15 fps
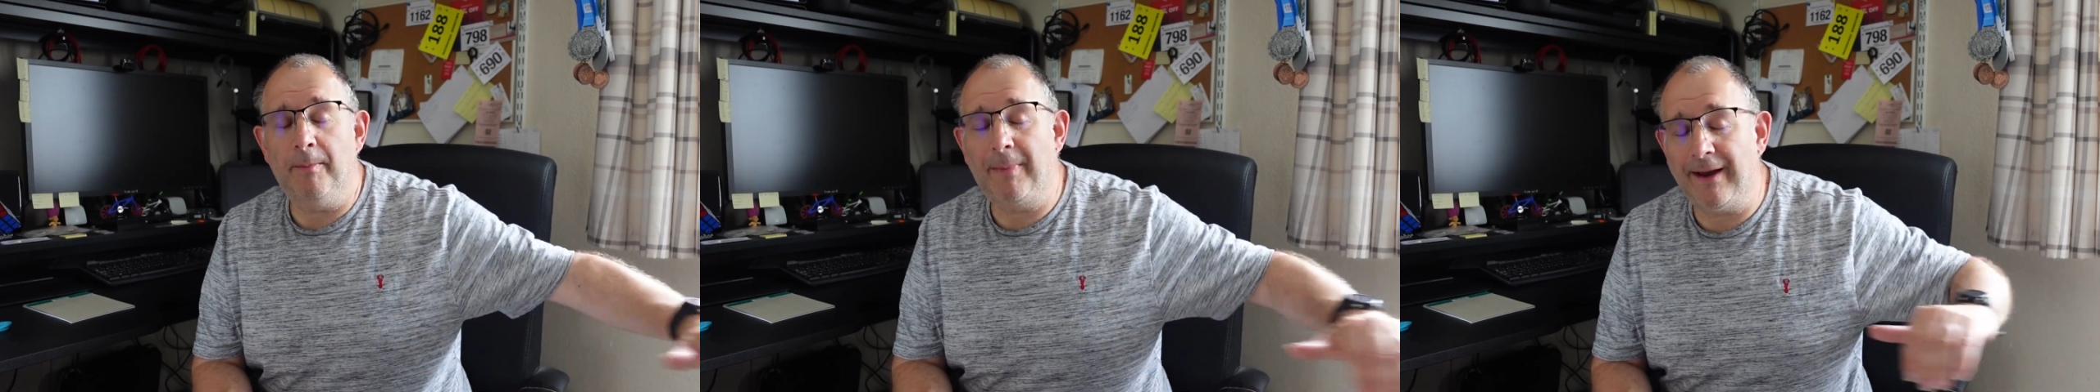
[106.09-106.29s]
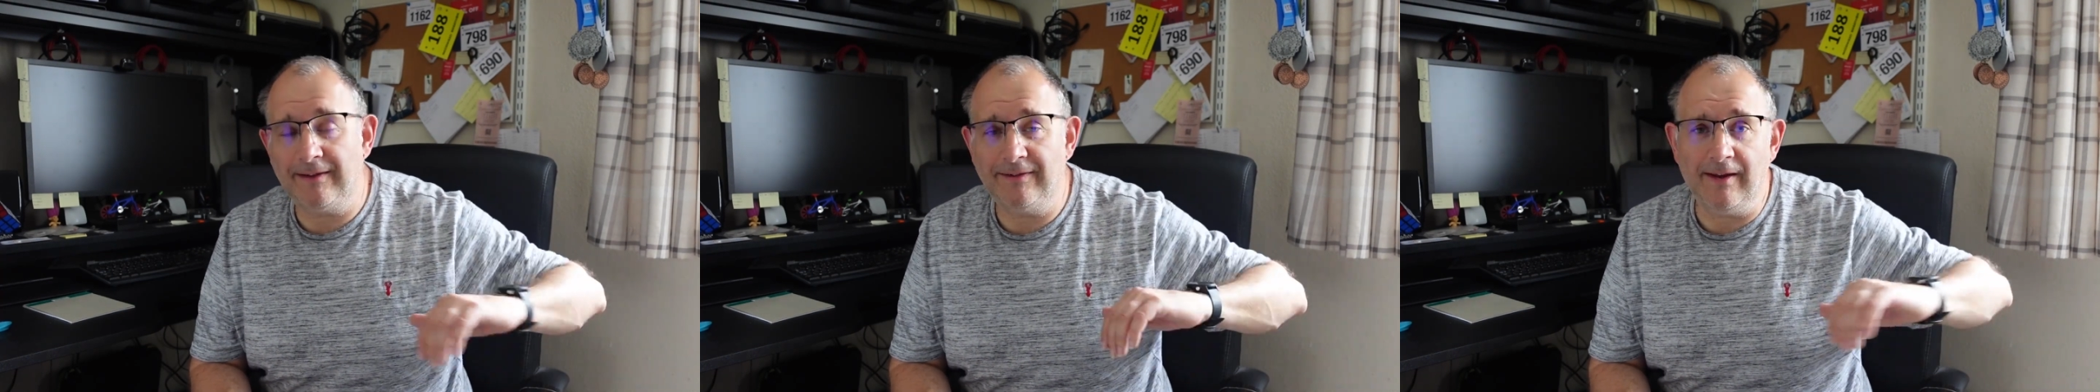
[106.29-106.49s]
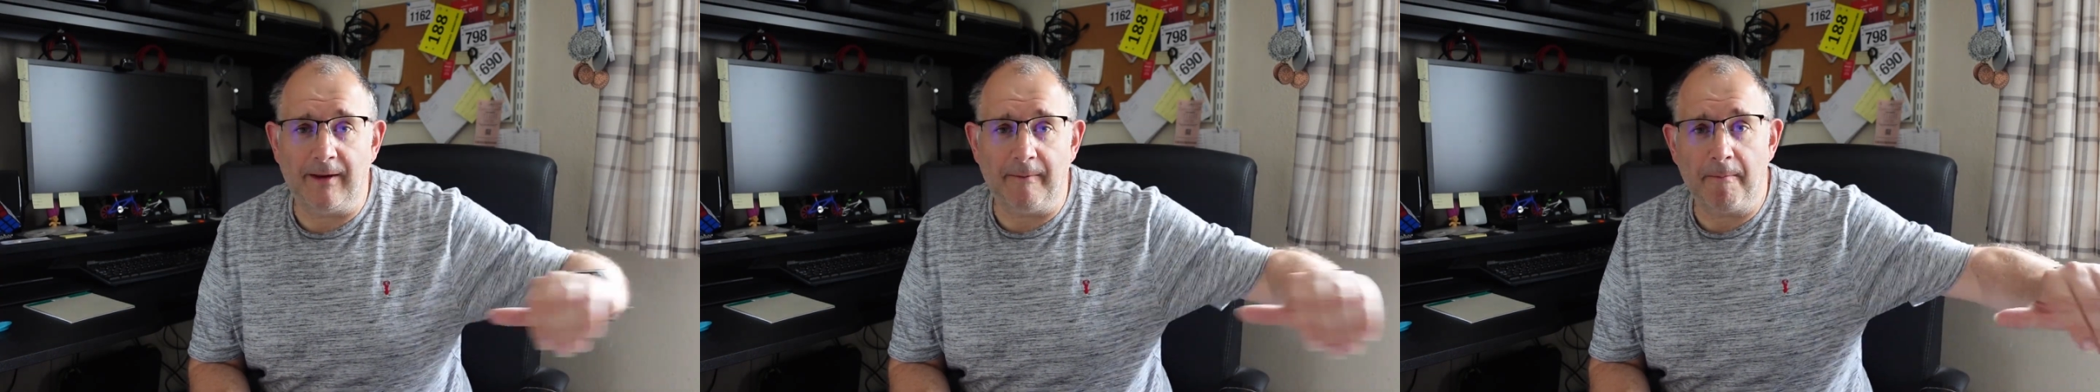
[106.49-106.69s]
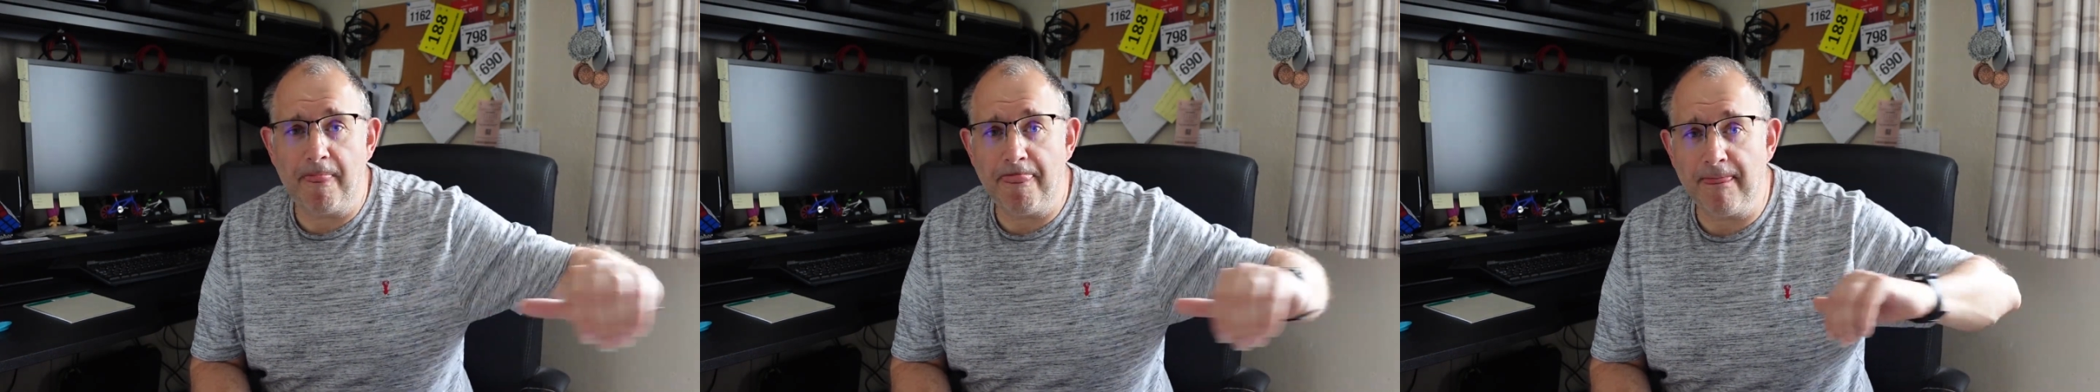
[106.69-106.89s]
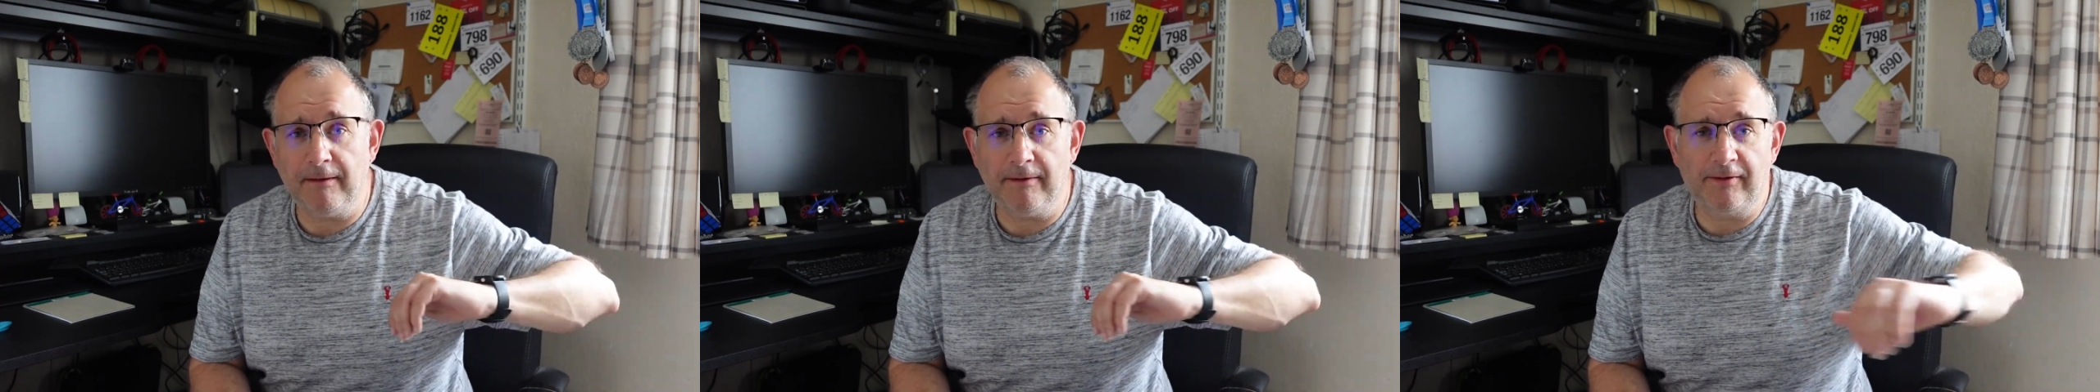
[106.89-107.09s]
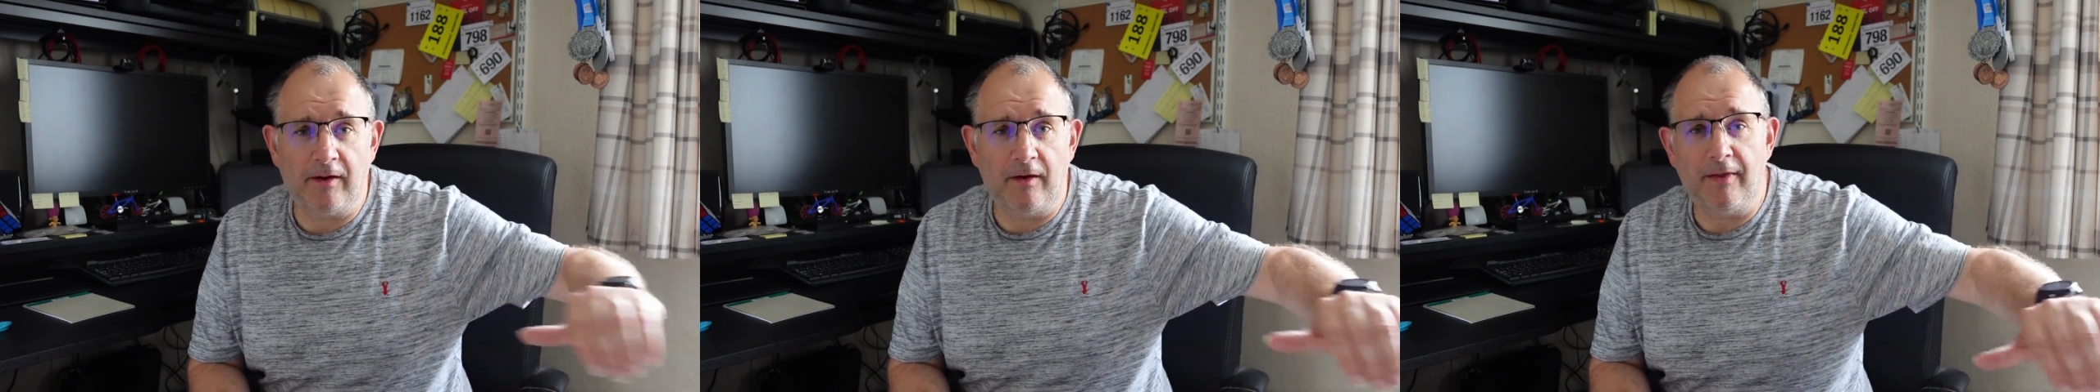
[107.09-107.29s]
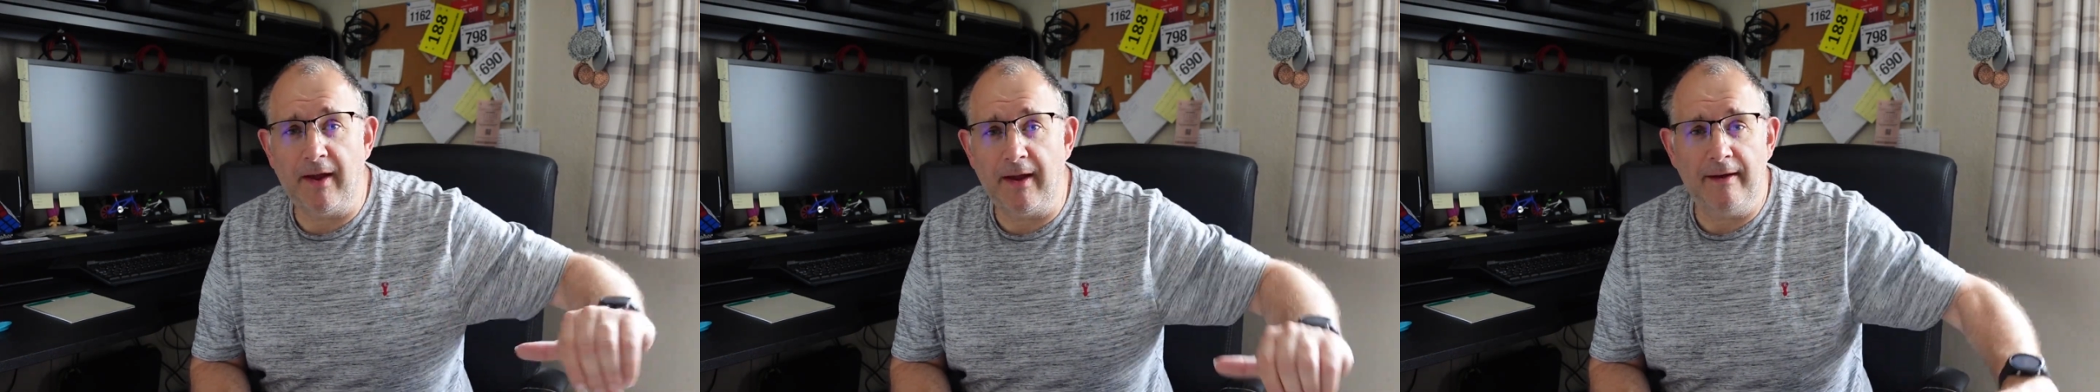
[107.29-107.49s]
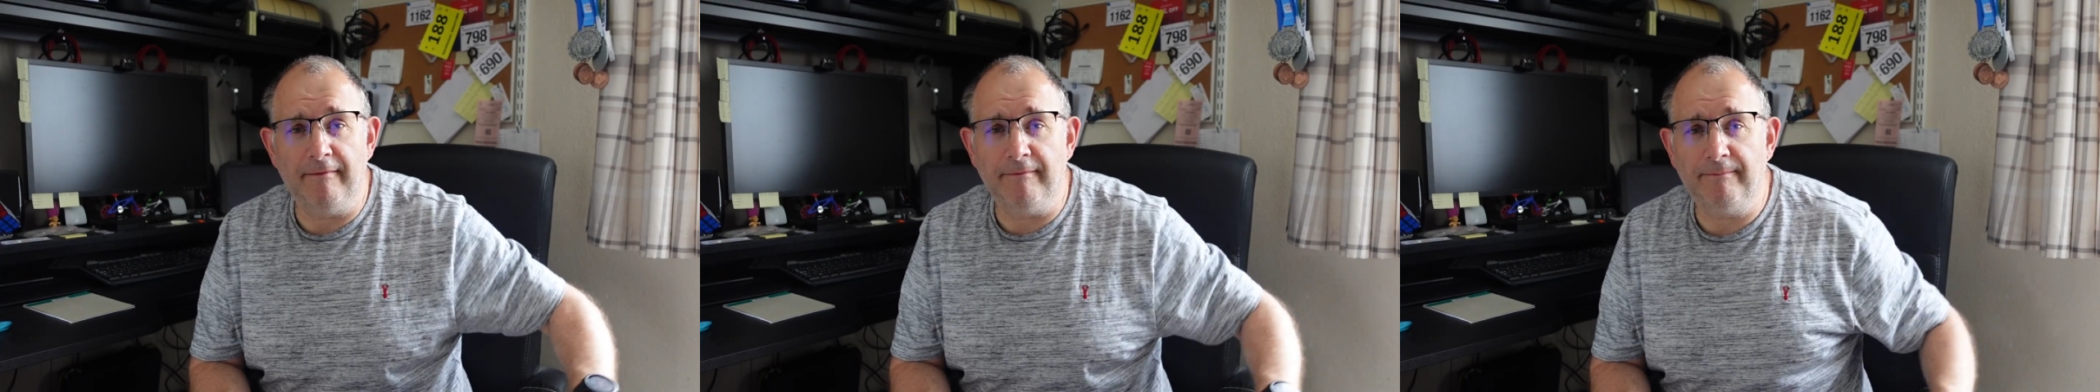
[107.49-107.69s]
back seat, so
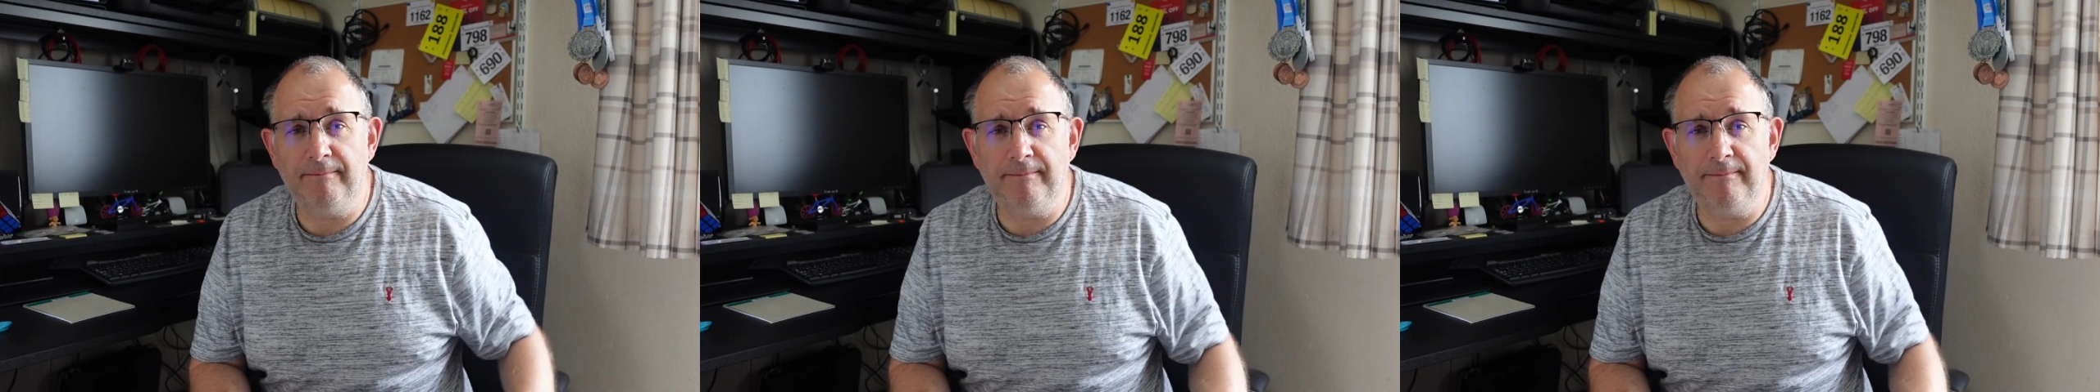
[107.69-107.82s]
they